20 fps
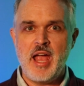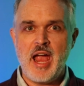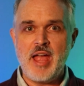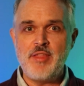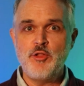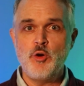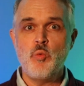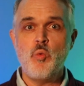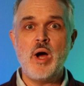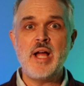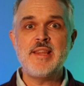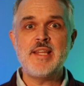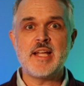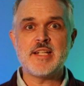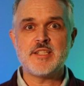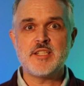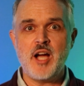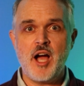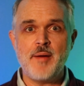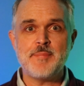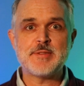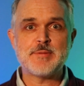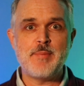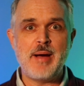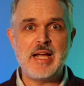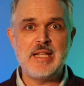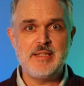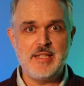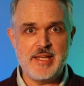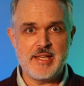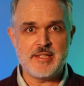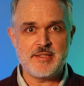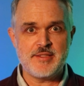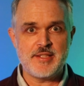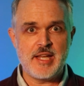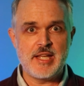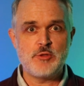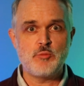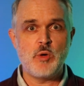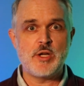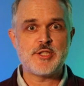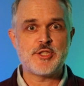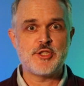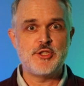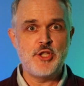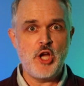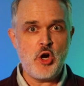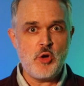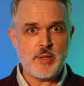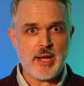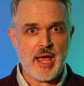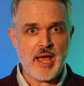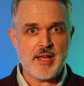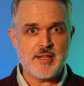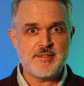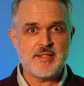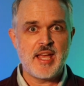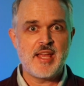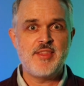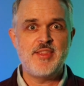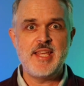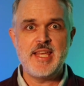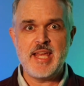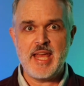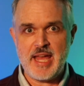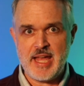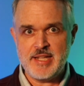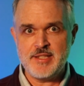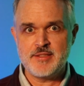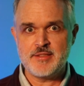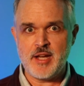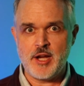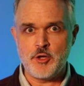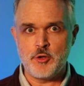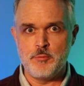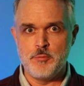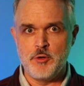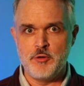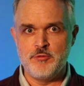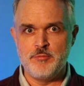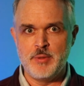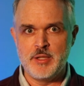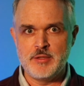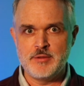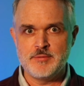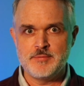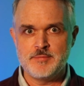And the one that tops my list is what's known as the insider movement.